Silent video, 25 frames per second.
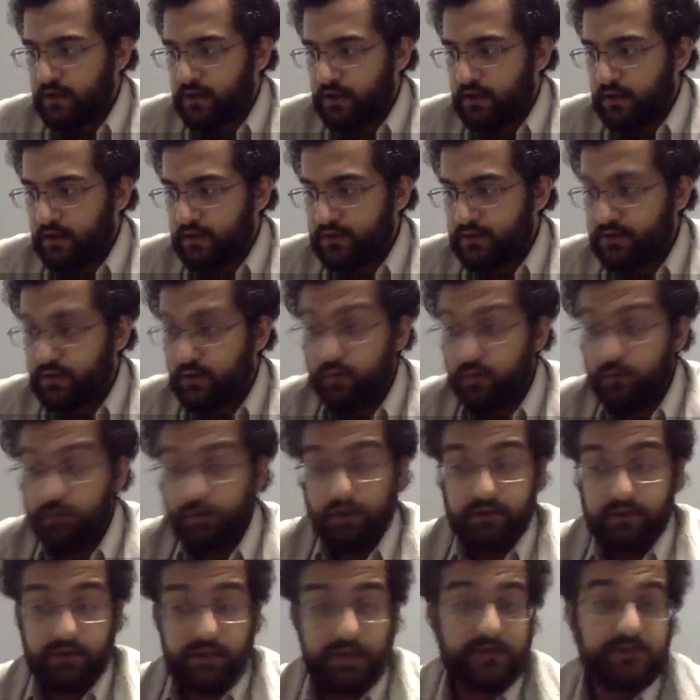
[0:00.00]
So
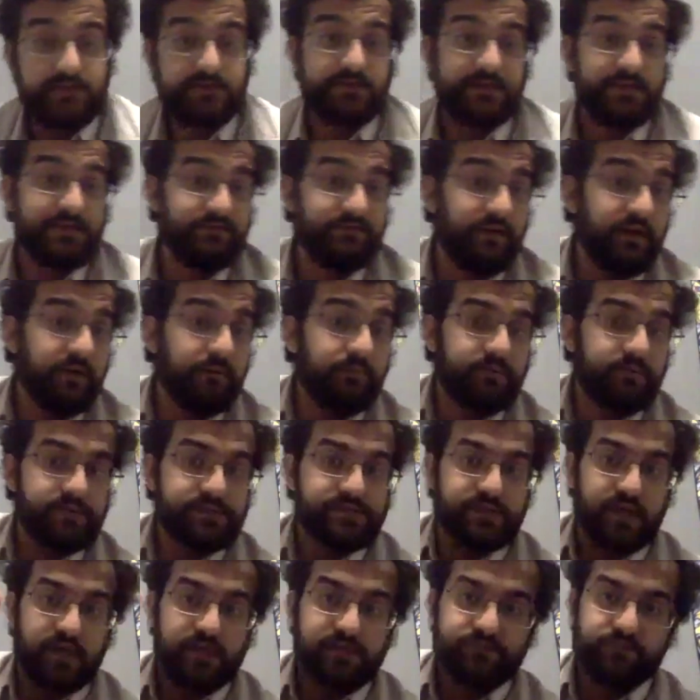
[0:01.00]
these very
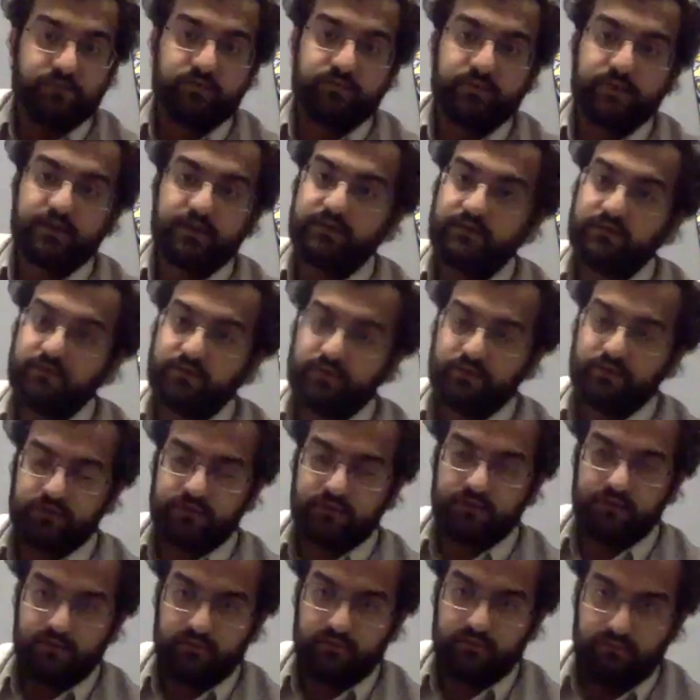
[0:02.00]
precise movement, you could
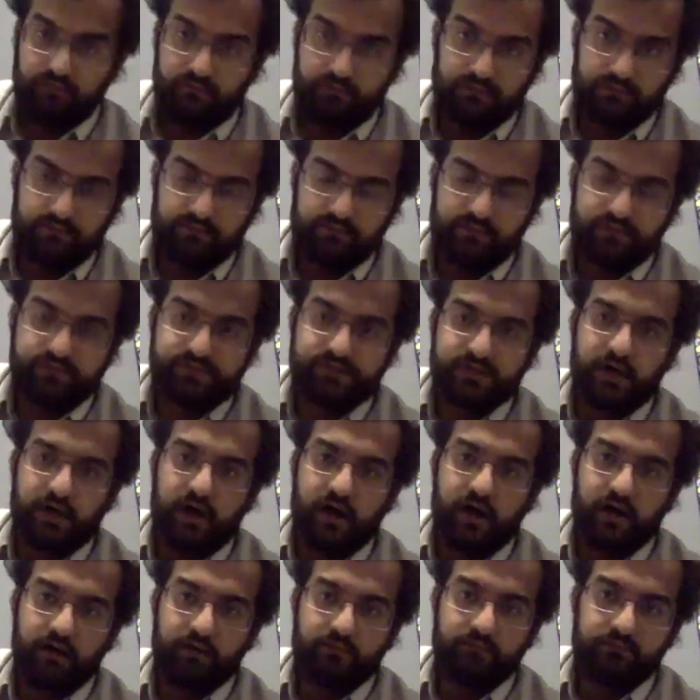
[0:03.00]
use an
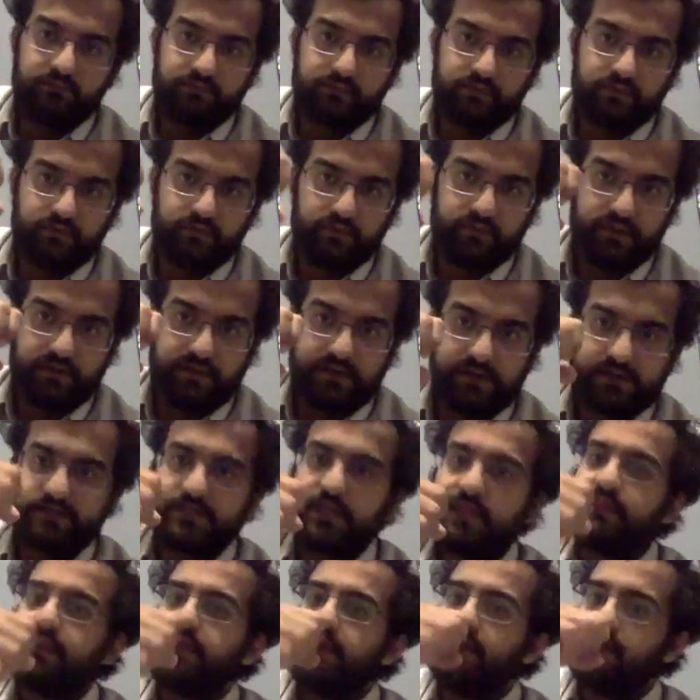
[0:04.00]
arm, do this,
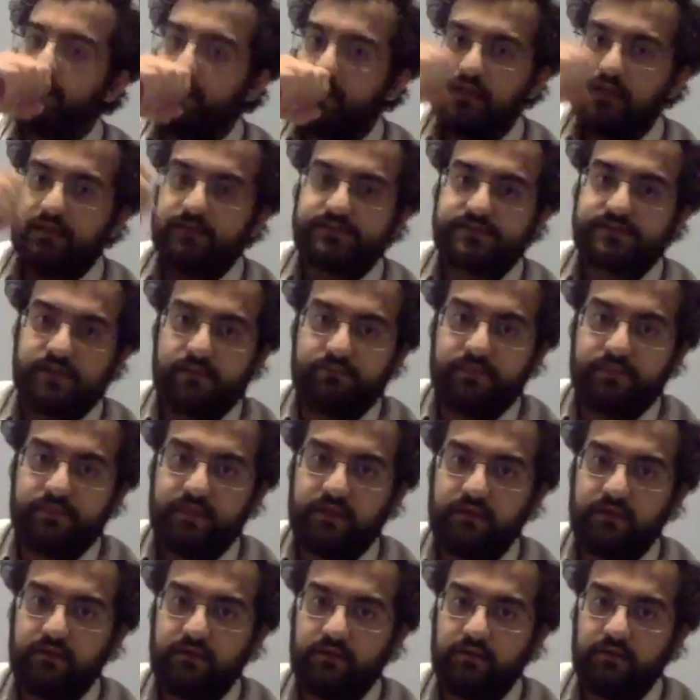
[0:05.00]
and then eat
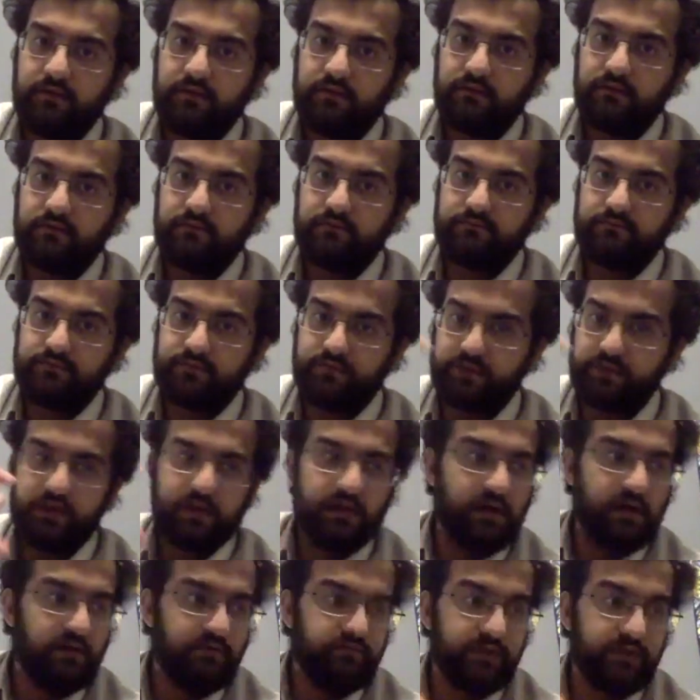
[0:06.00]
something, drink a
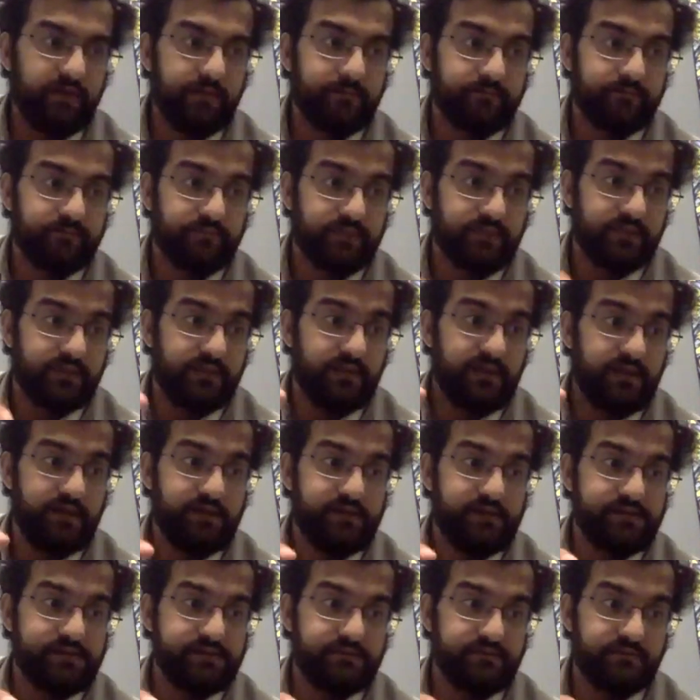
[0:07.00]
coffee.
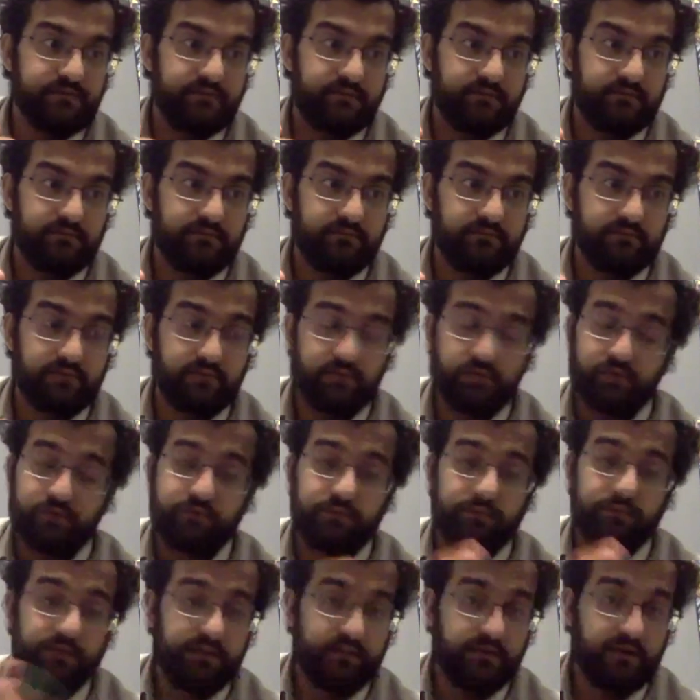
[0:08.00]
These
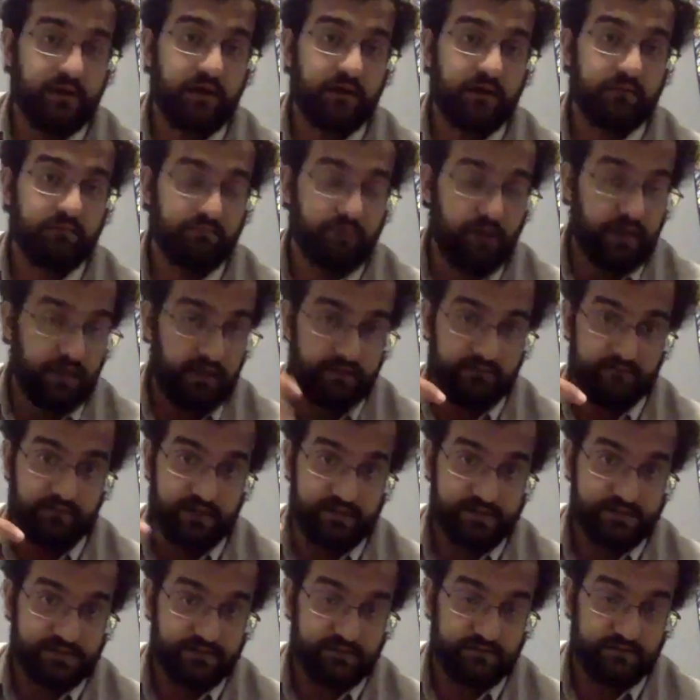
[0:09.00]
could be done by
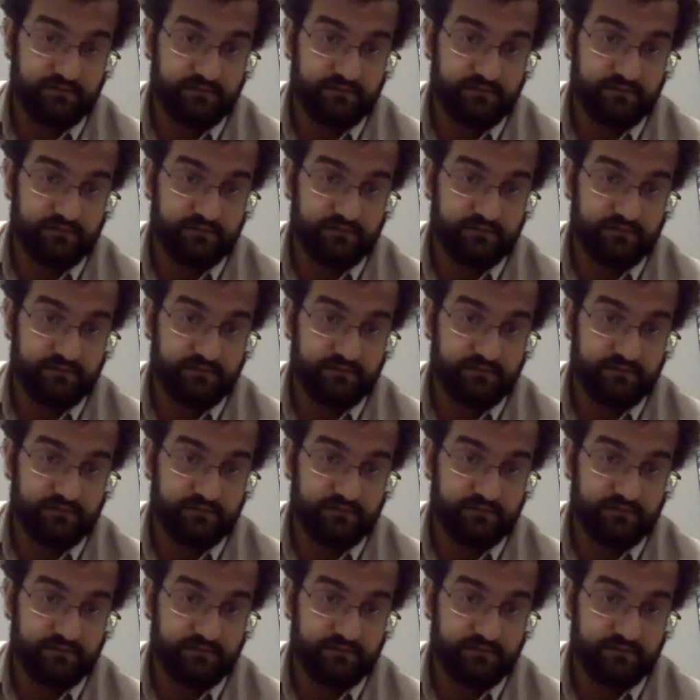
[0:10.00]
invasive.